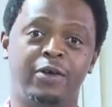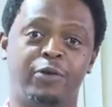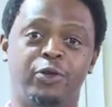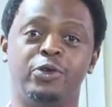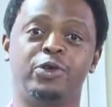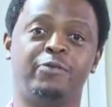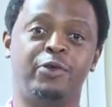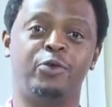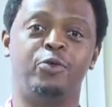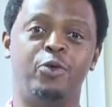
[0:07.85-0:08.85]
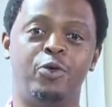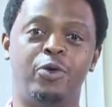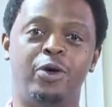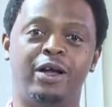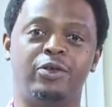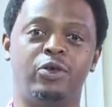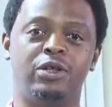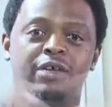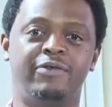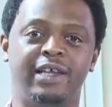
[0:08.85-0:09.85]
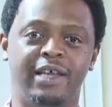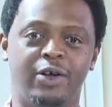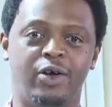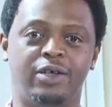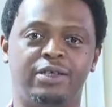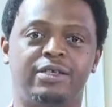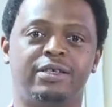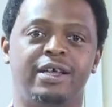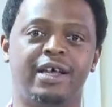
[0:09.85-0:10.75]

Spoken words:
For those of you who don't live in Lagos,